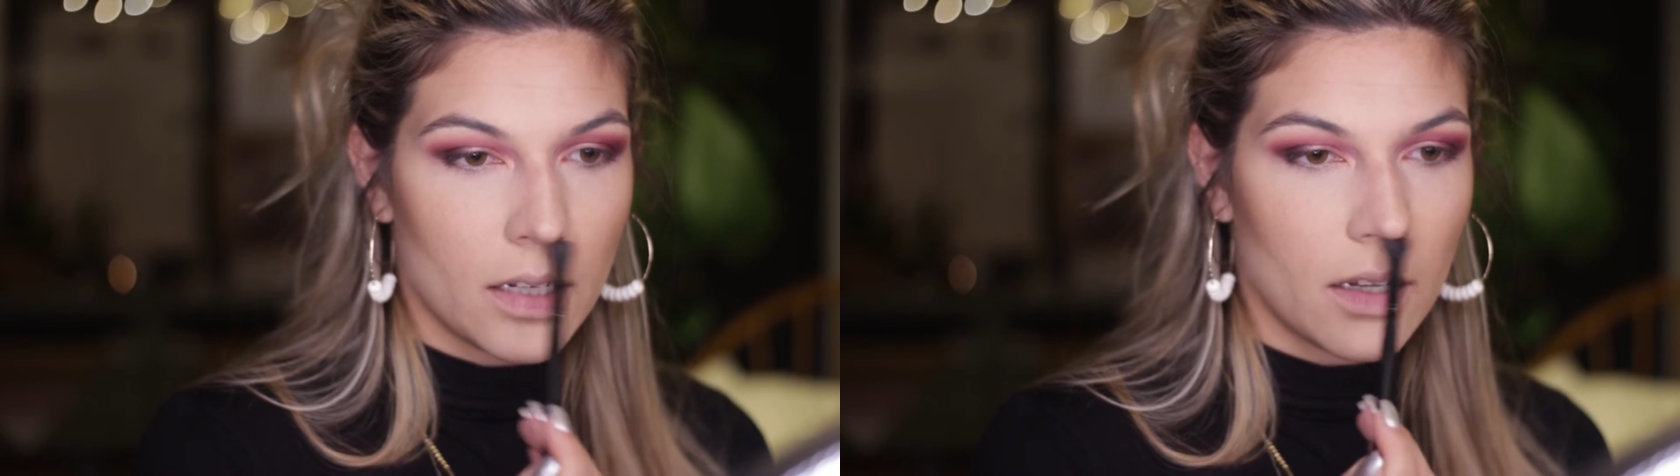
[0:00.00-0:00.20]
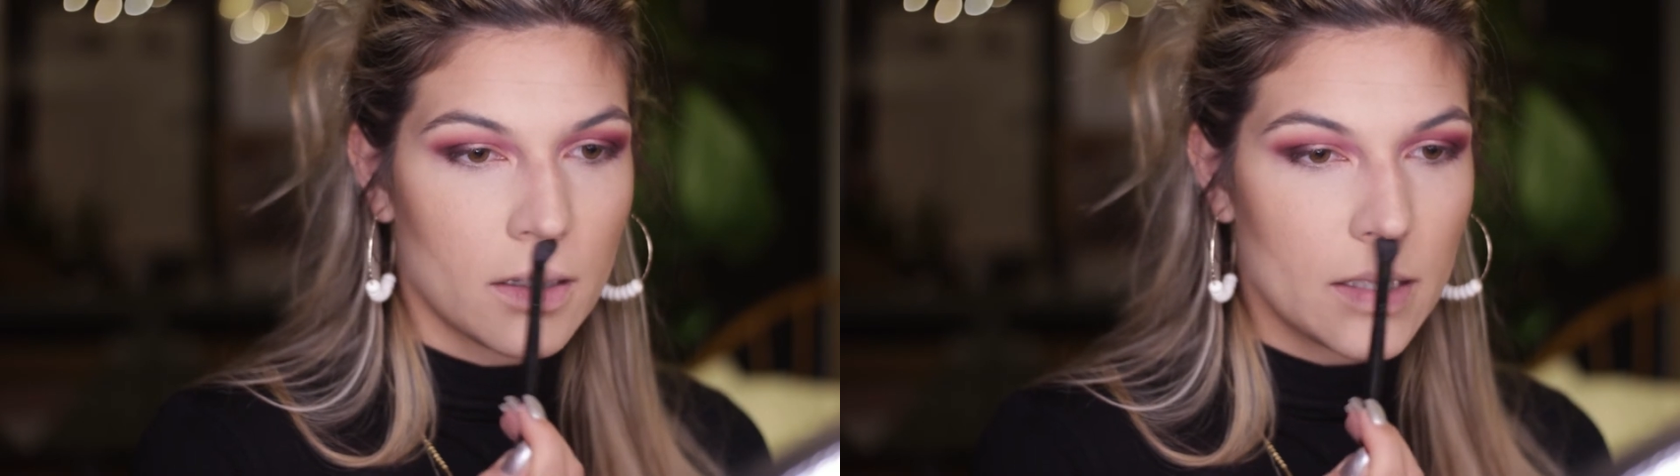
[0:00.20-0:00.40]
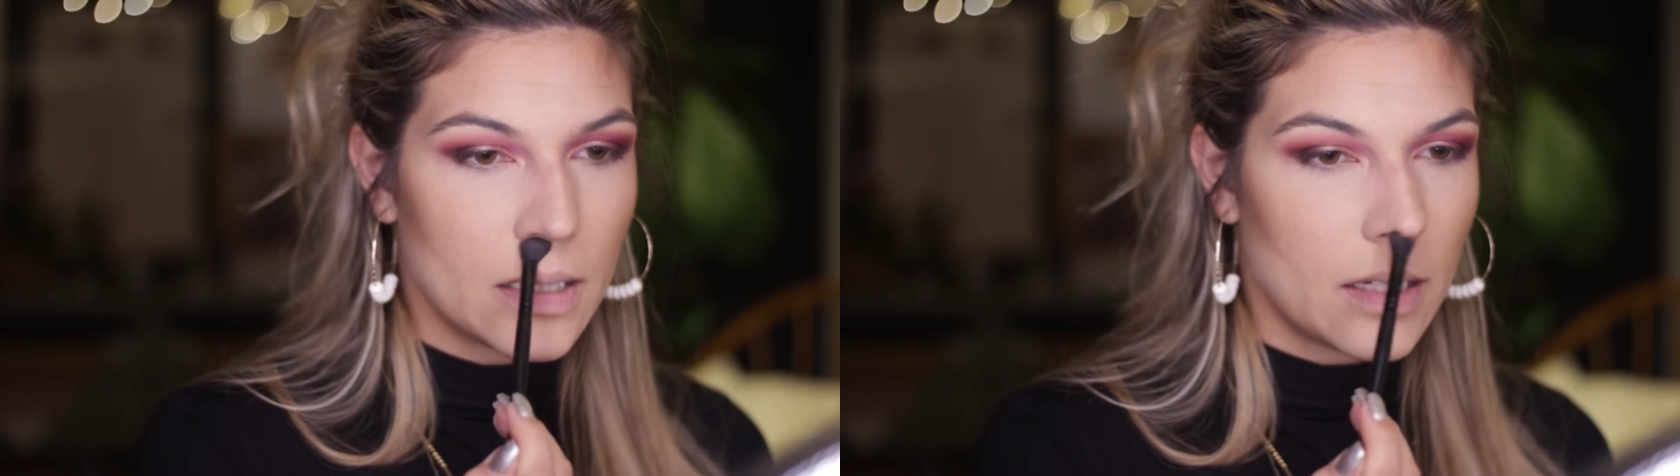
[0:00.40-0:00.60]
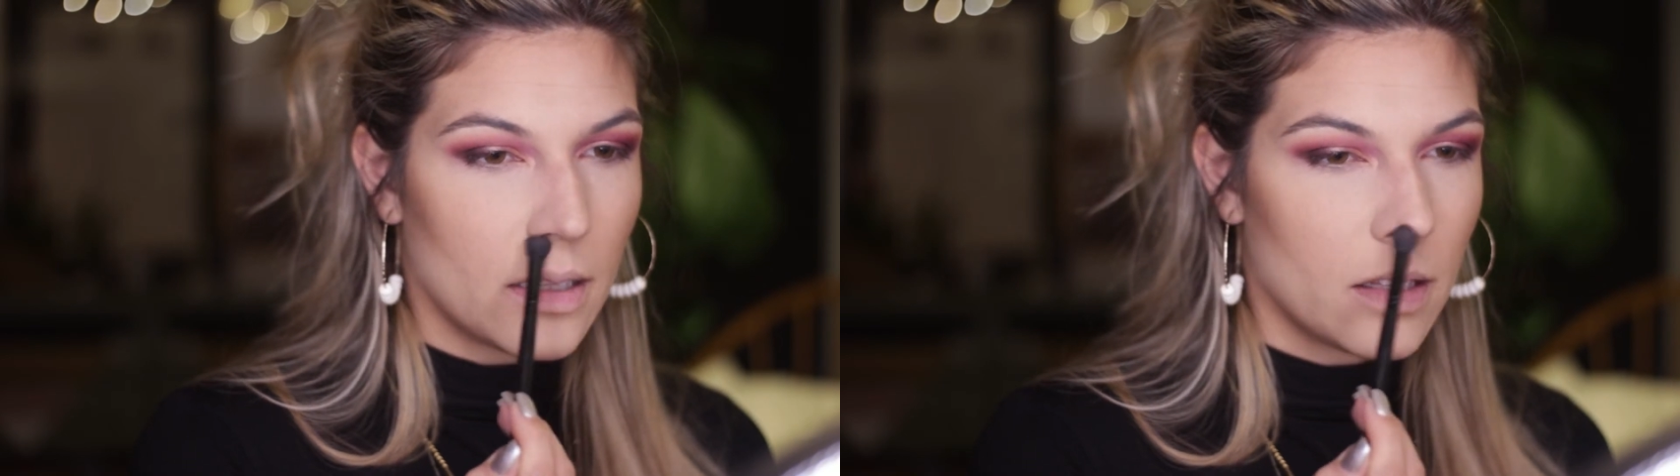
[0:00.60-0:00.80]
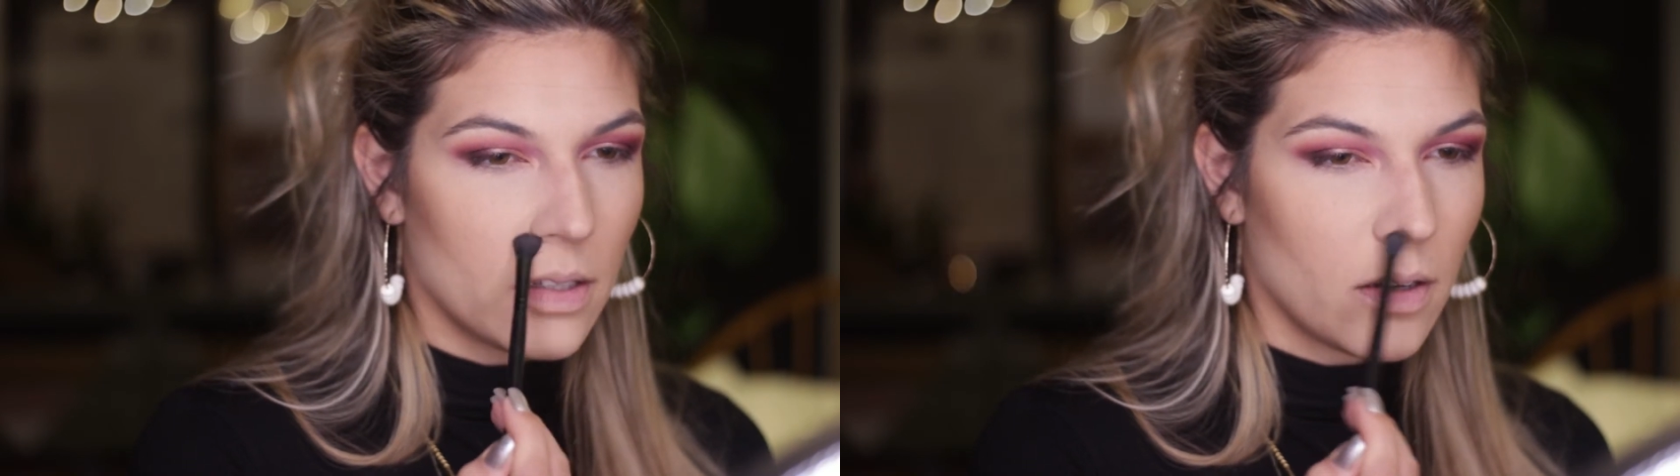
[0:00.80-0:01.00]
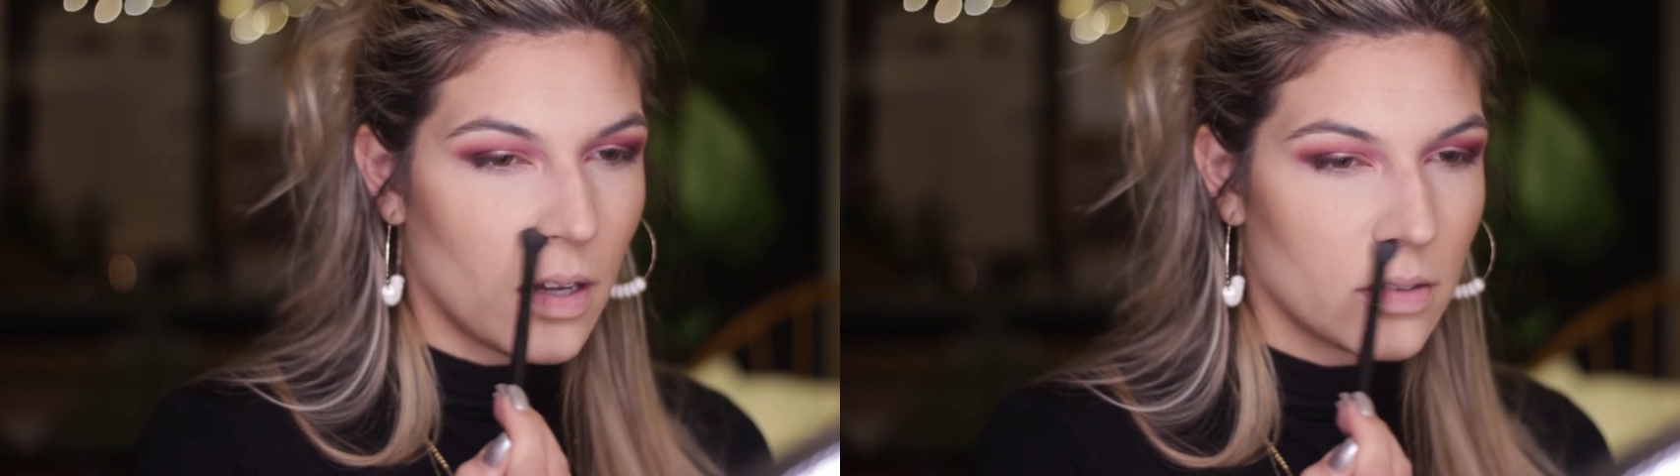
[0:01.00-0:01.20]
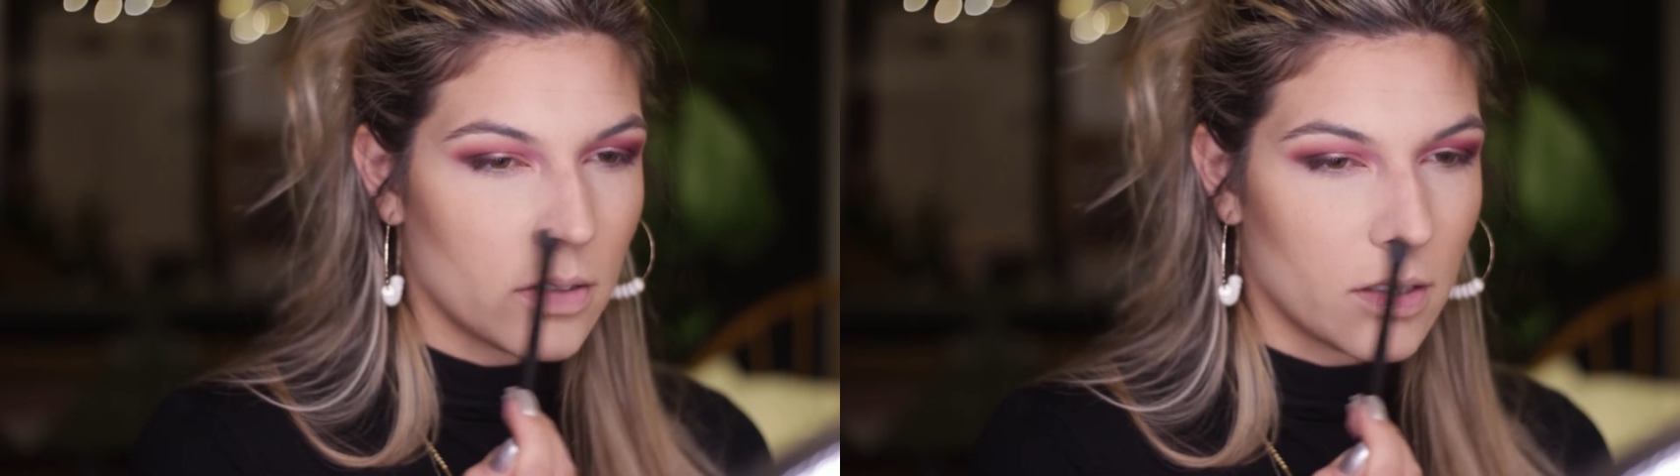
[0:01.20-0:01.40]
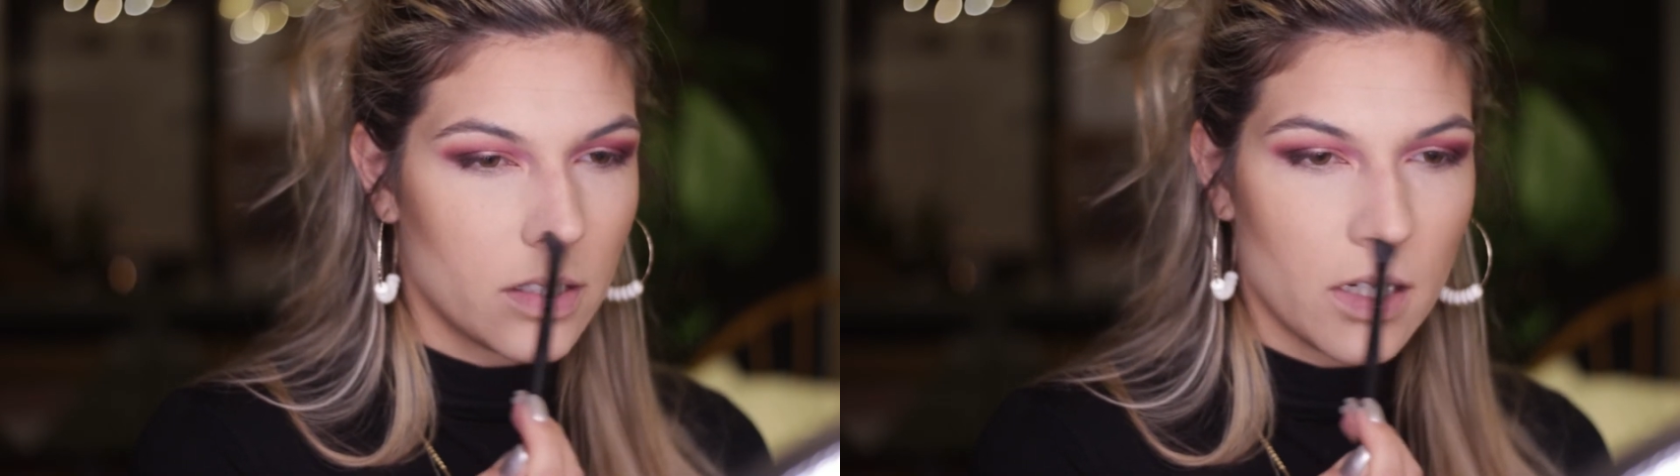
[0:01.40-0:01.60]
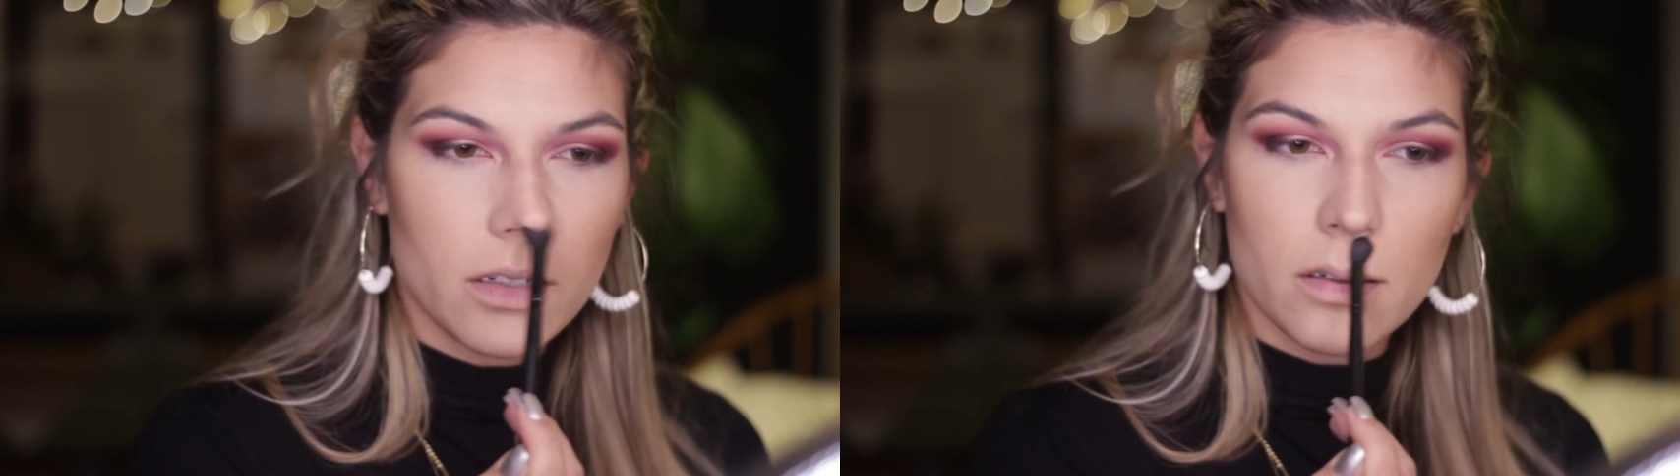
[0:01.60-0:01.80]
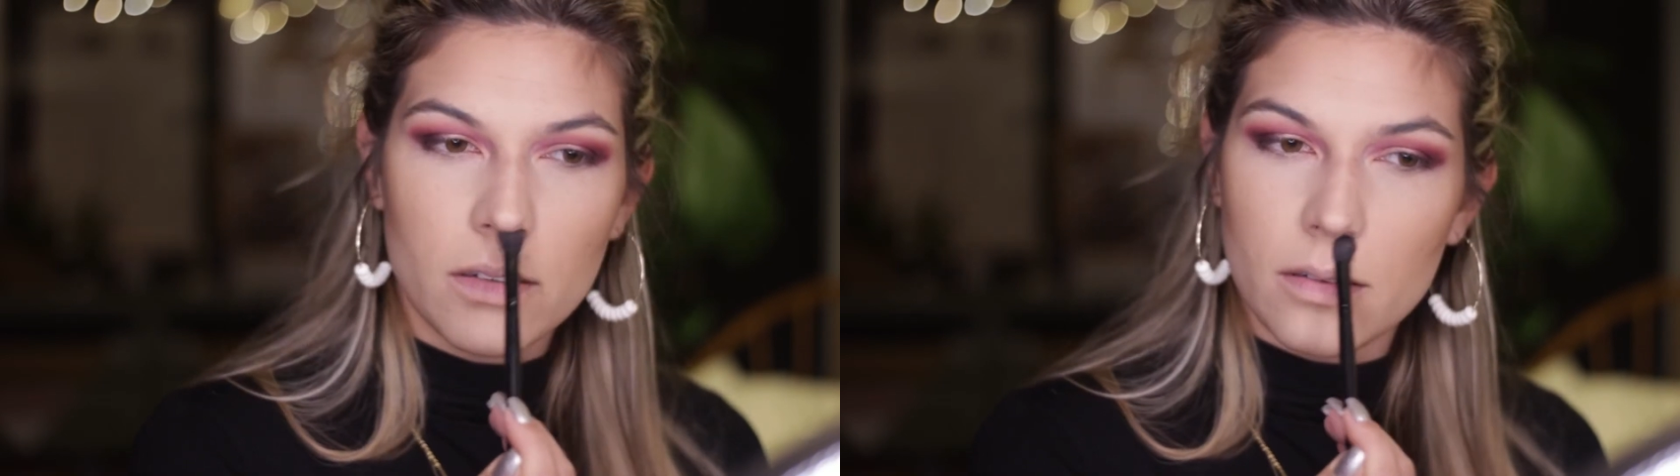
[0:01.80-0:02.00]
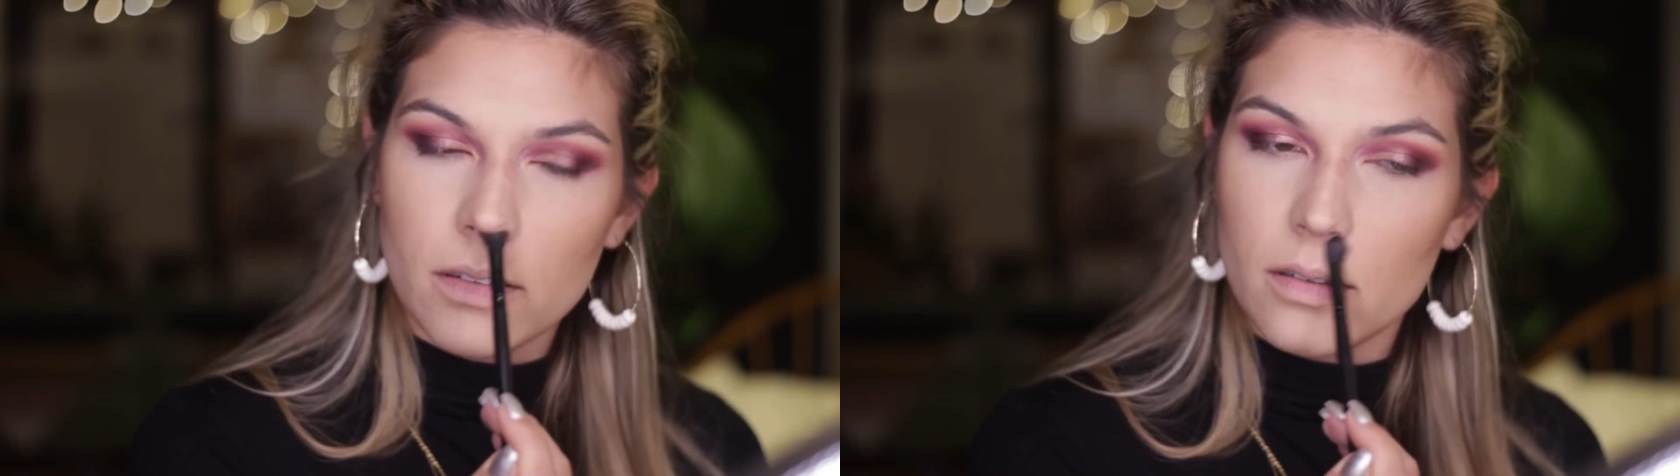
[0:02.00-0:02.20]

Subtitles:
then underneath you contour too.